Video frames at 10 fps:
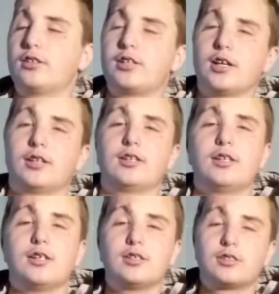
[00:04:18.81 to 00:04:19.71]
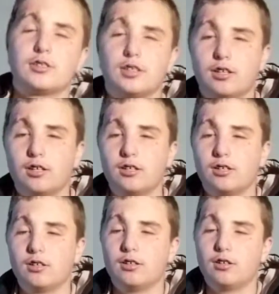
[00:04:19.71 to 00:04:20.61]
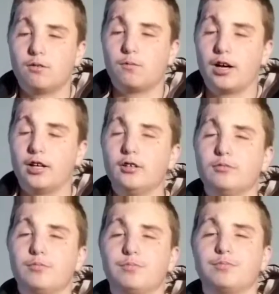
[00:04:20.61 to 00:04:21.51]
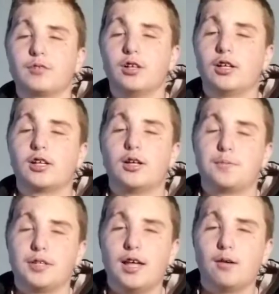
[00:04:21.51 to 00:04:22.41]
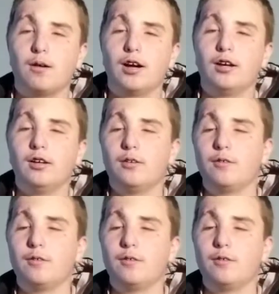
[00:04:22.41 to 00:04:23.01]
get this wire, hook it up to that wire,